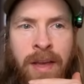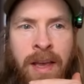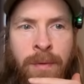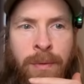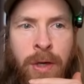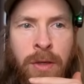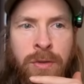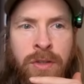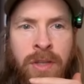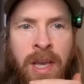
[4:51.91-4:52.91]
uh, we want to
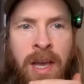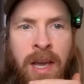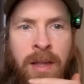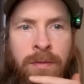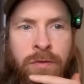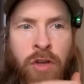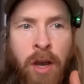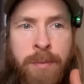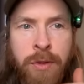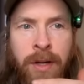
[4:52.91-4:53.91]
use the
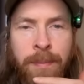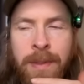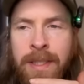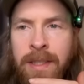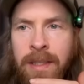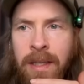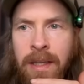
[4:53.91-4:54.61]
TypeScript.